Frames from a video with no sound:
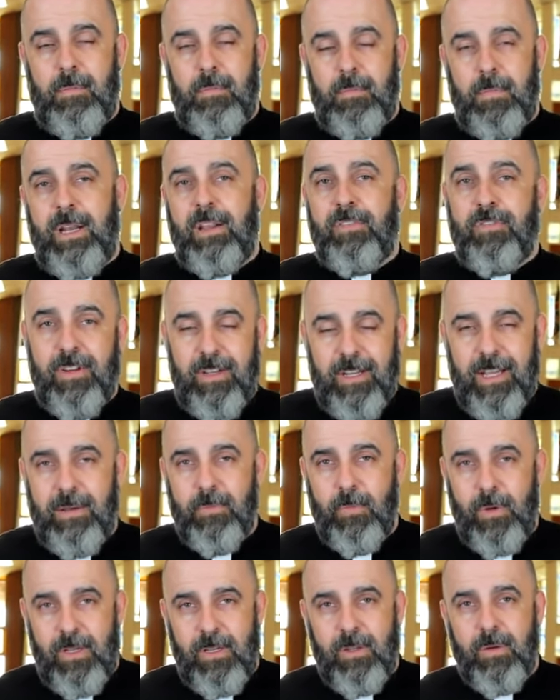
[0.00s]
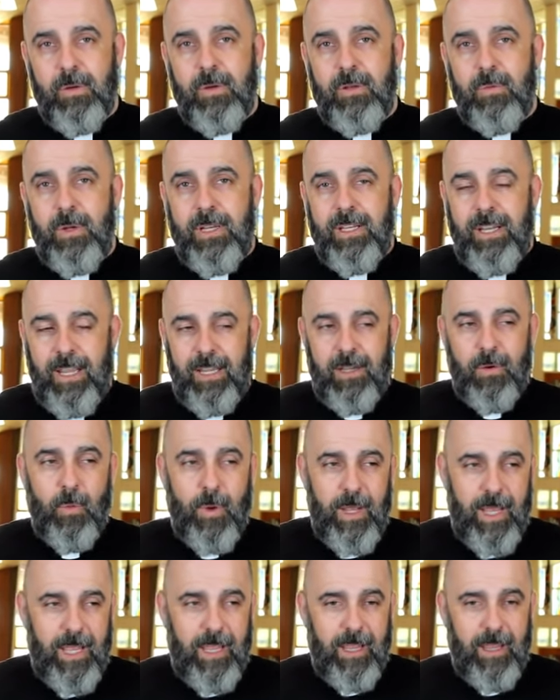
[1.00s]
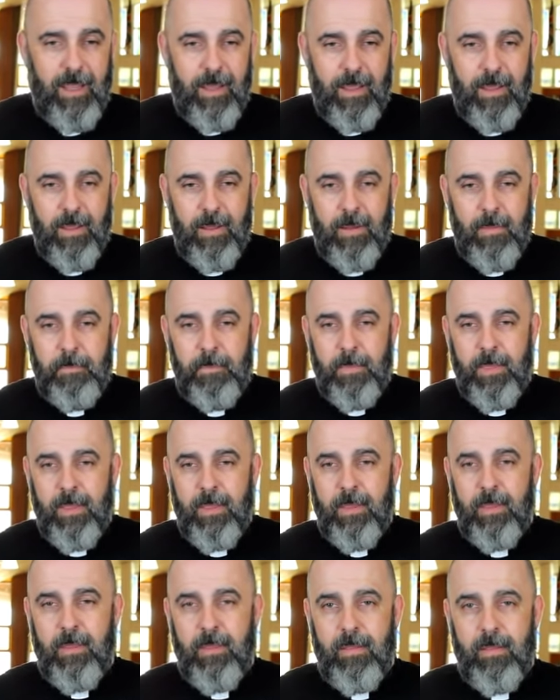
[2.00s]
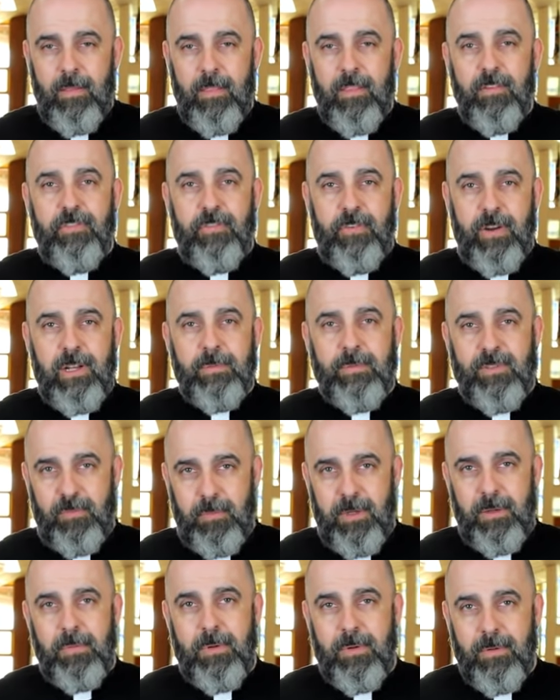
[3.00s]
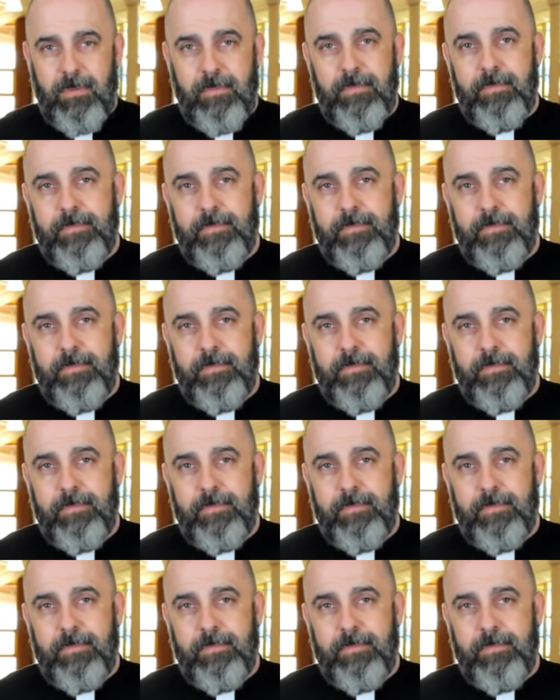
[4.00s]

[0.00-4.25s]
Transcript: But every time we do it, we take away the freedom of people.